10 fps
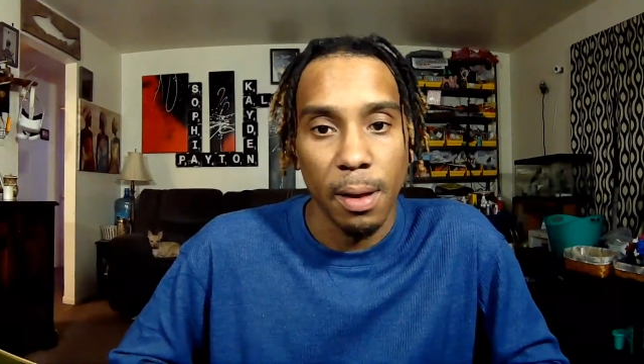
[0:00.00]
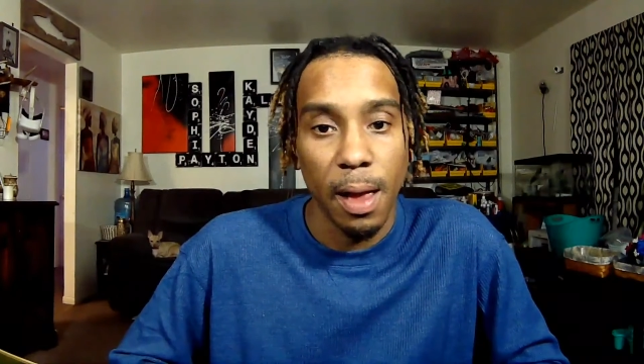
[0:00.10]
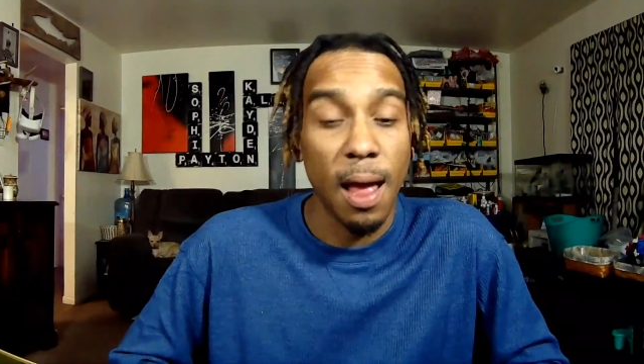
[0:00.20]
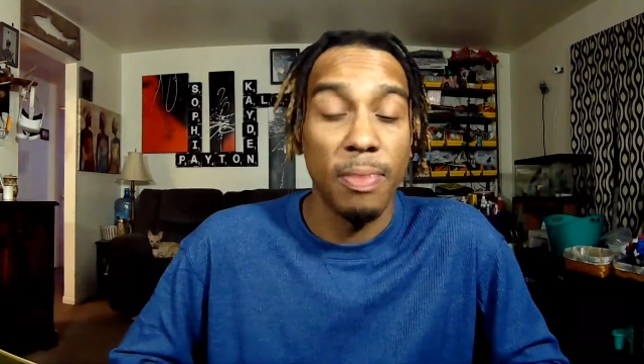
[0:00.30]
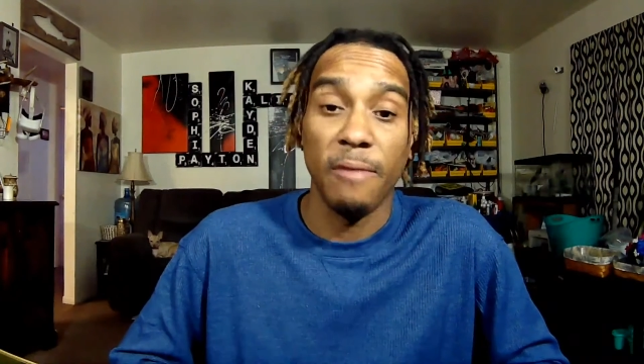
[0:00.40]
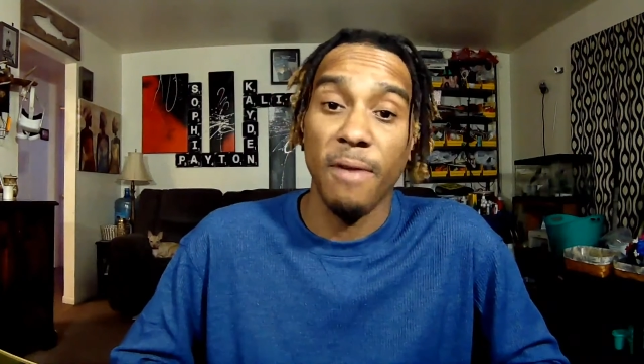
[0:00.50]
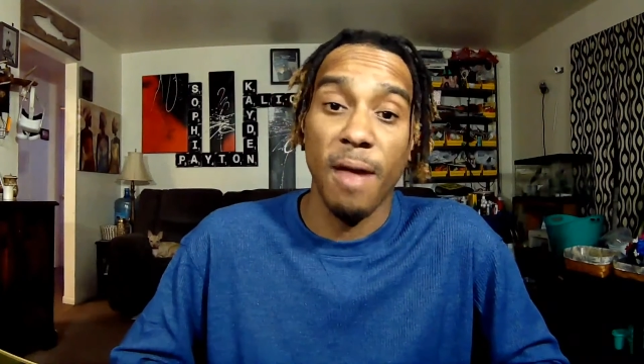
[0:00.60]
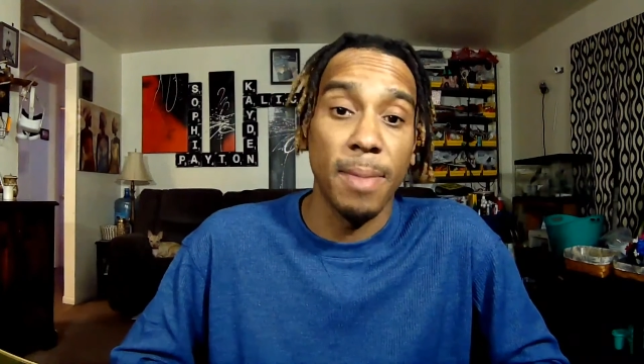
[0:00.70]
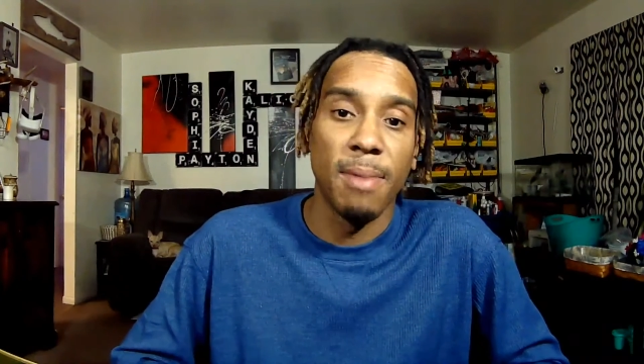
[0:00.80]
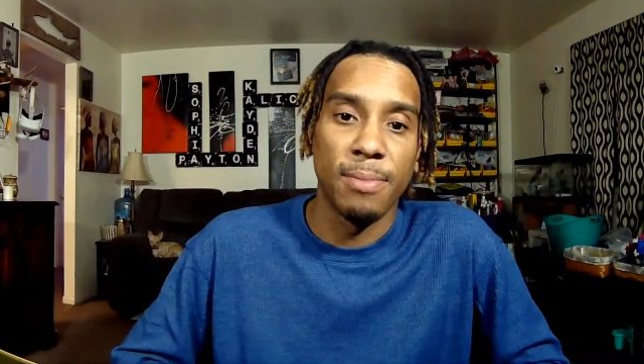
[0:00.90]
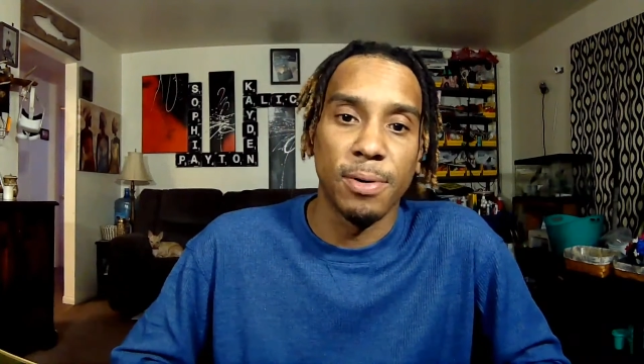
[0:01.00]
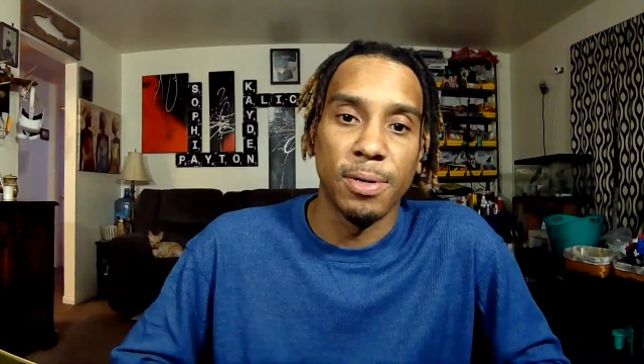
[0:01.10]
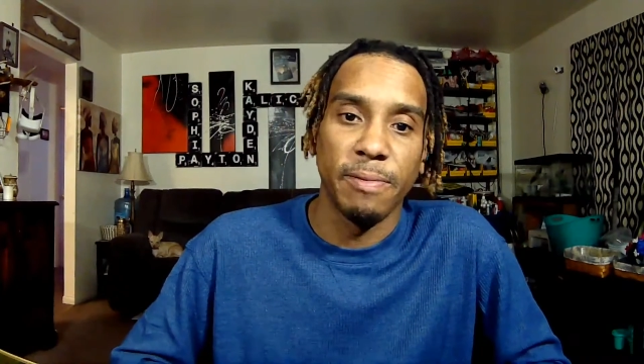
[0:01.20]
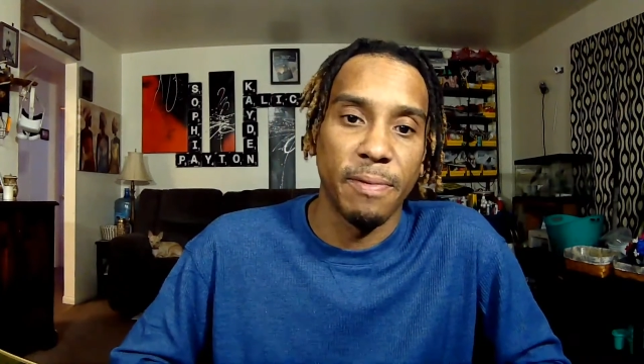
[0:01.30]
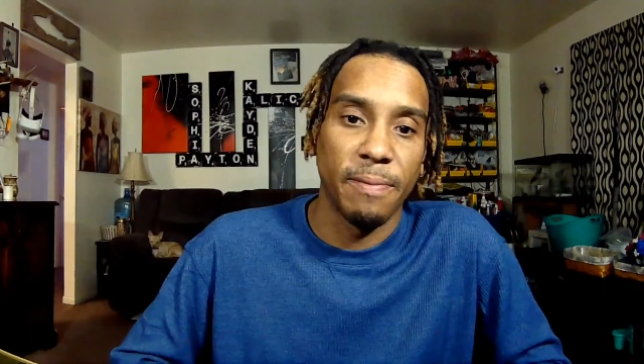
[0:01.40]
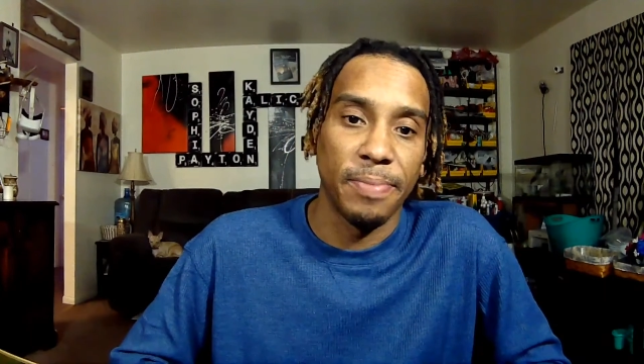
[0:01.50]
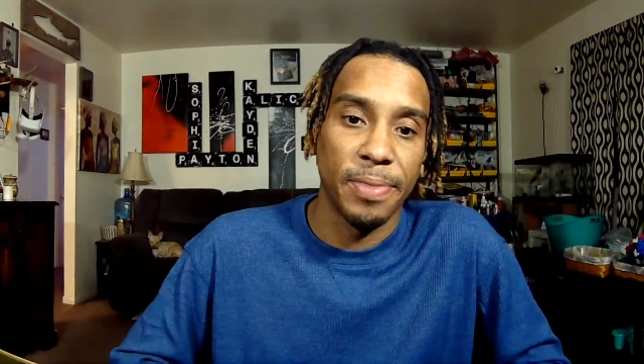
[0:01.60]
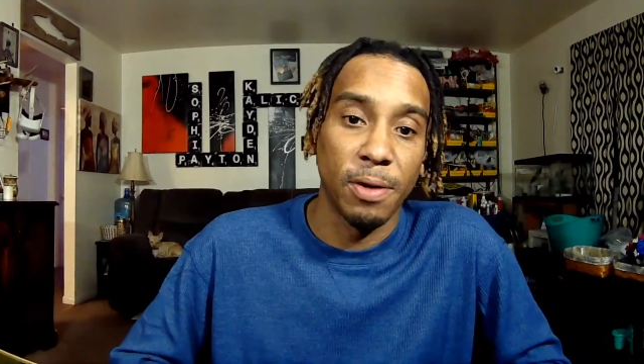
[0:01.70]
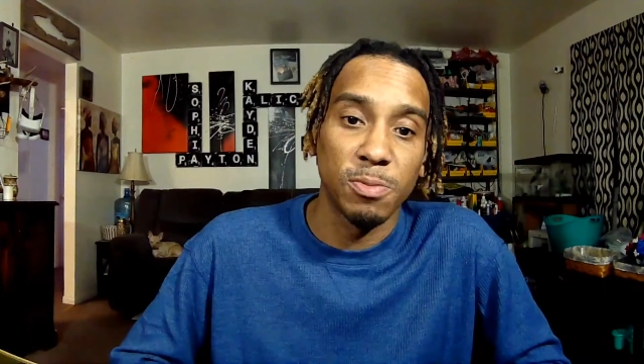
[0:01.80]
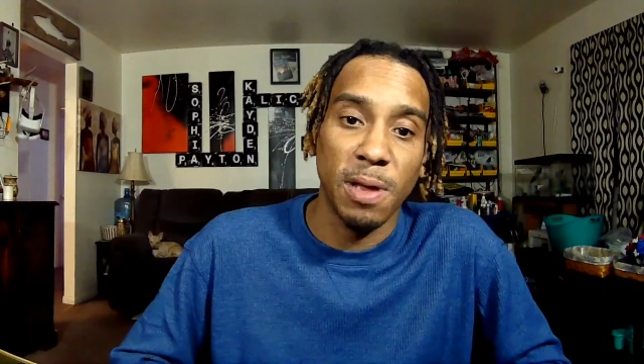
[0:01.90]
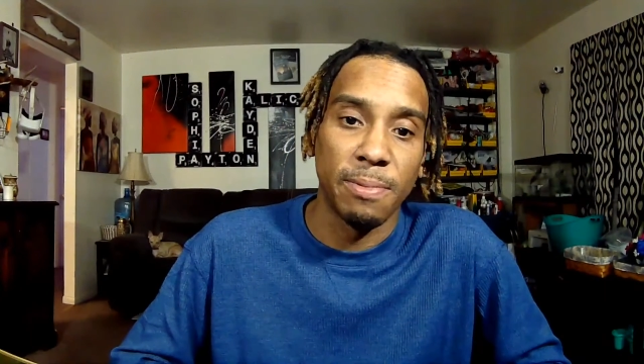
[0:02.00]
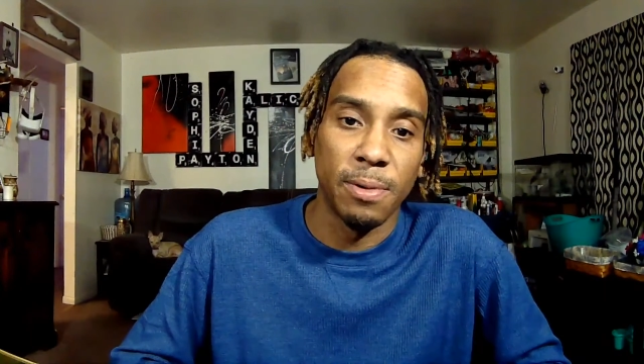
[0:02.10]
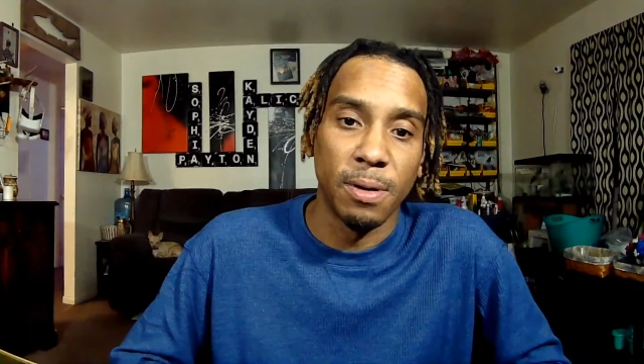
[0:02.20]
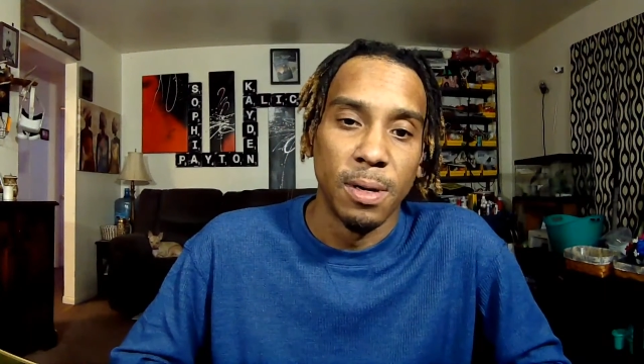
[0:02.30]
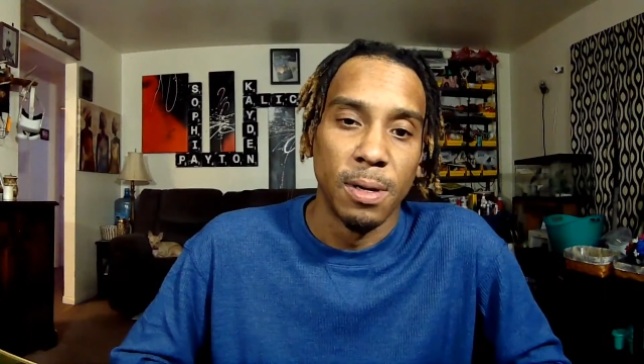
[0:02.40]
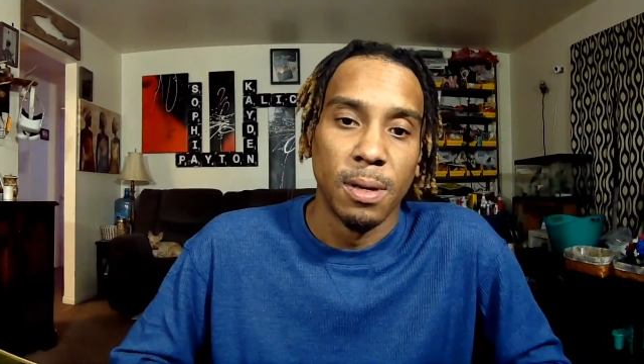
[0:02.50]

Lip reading: and the family members of those people.